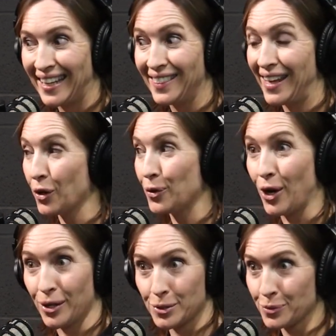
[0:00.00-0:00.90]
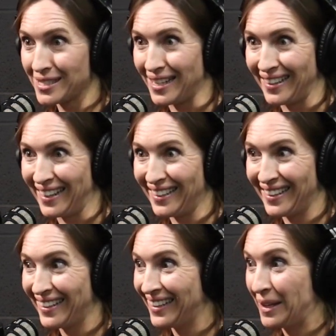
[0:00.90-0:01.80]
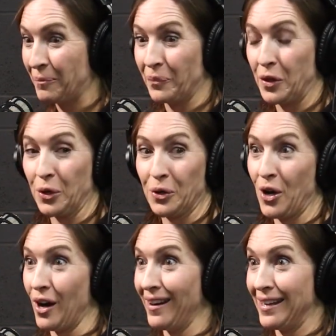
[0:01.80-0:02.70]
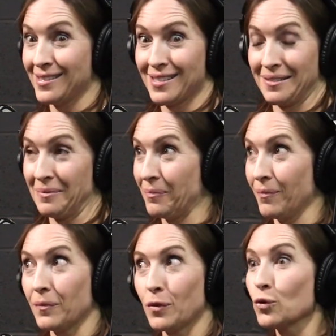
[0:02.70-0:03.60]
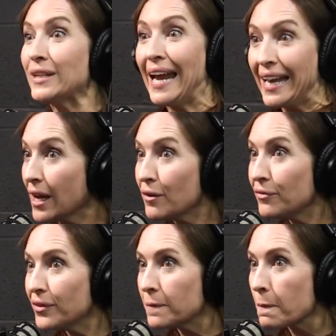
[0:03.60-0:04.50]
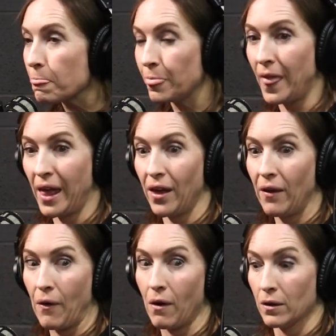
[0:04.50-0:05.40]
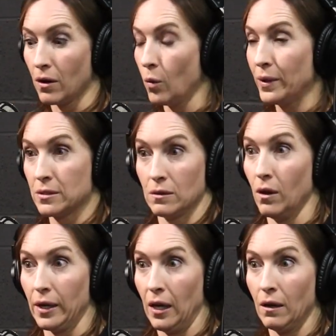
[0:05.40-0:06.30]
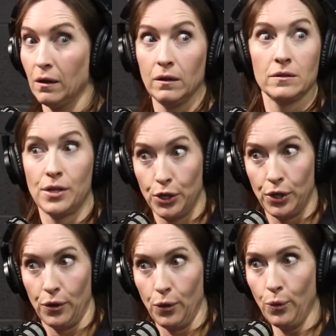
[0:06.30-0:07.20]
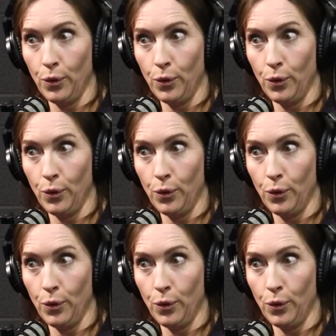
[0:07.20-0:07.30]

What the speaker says: They are not as resilient. They're not as creative. They are always looking to you.